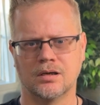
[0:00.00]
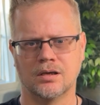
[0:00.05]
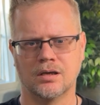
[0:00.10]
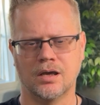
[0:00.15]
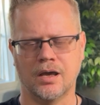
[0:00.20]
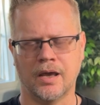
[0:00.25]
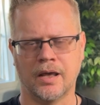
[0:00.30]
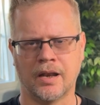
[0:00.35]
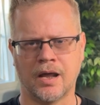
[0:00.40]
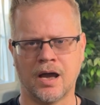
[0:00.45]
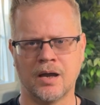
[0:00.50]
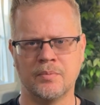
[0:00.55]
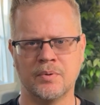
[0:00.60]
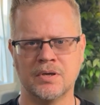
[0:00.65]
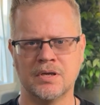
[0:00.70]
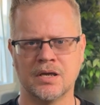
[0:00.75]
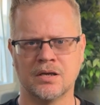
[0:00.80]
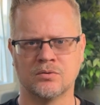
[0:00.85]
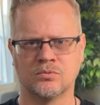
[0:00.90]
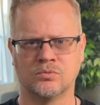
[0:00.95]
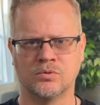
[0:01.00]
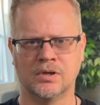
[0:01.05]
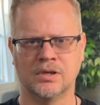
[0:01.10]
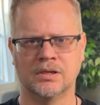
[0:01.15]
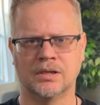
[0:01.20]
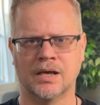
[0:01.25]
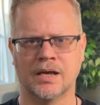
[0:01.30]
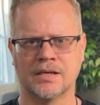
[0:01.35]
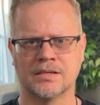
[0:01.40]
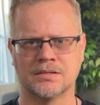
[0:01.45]
And I began
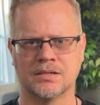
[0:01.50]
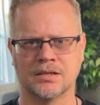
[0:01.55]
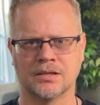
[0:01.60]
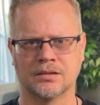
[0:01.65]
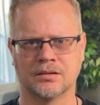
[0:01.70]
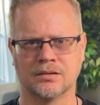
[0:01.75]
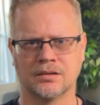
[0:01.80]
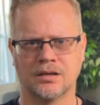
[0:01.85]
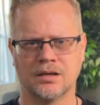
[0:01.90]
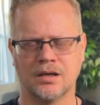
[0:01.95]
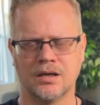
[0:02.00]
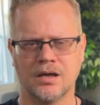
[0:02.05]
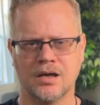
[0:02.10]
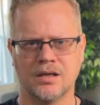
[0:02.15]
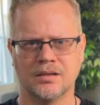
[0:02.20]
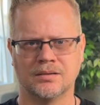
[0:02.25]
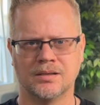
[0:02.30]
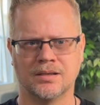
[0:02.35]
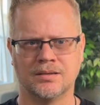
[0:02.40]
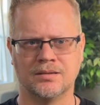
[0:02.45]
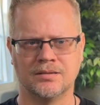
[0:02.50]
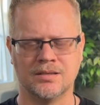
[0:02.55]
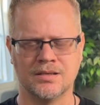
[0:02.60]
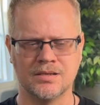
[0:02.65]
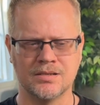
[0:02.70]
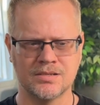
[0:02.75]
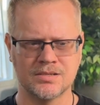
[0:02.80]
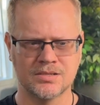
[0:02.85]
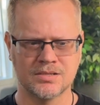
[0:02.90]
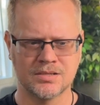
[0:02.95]
realizing that
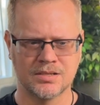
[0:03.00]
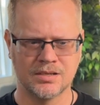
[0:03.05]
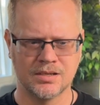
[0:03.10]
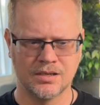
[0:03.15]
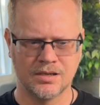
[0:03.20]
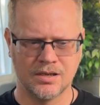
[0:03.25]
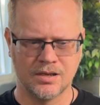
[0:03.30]
this